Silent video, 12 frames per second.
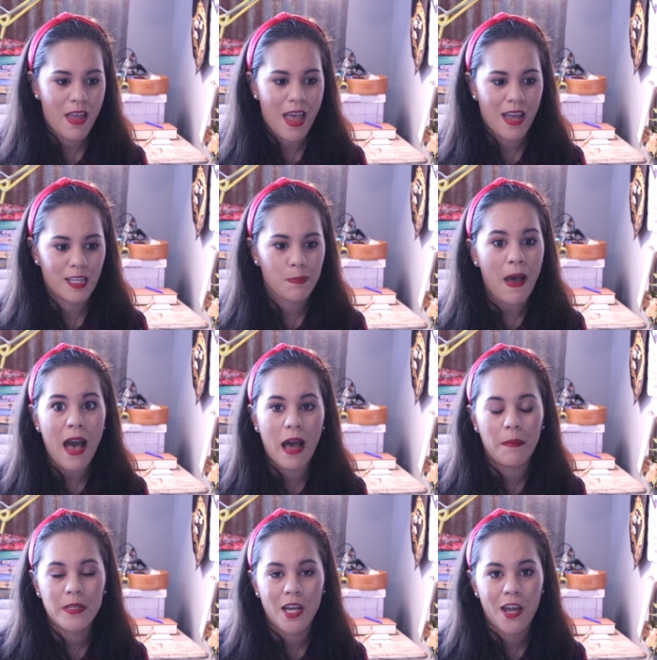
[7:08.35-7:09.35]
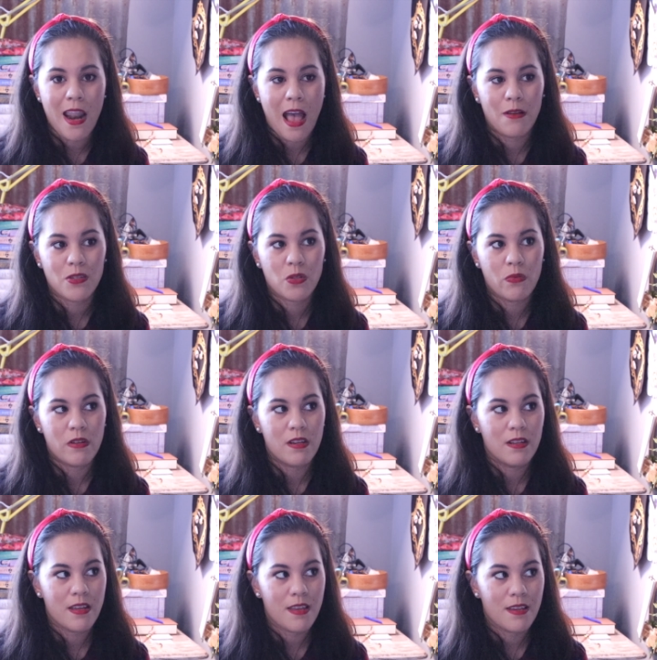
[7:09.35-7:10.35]
has popped on
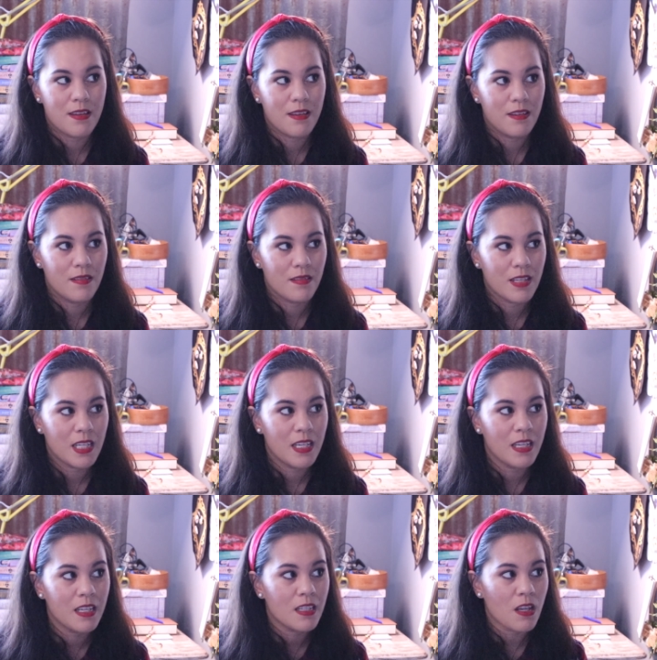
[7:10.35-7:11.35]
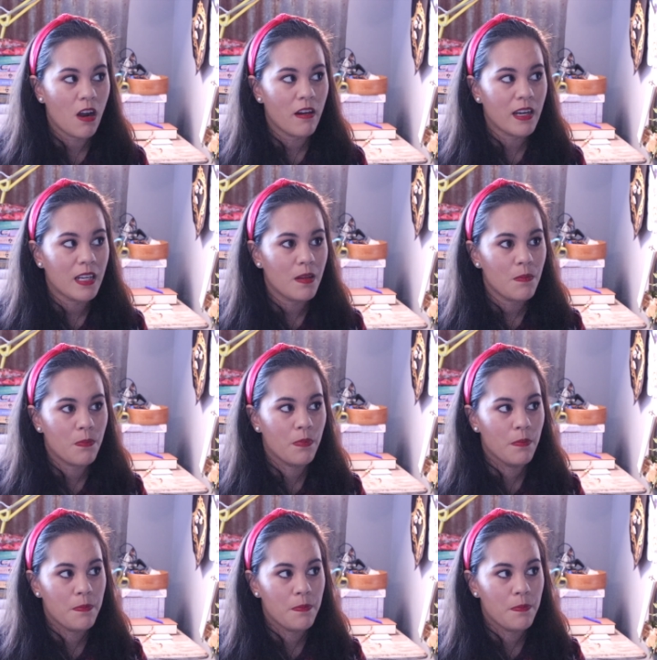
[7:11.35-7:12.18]
Outschool and it is already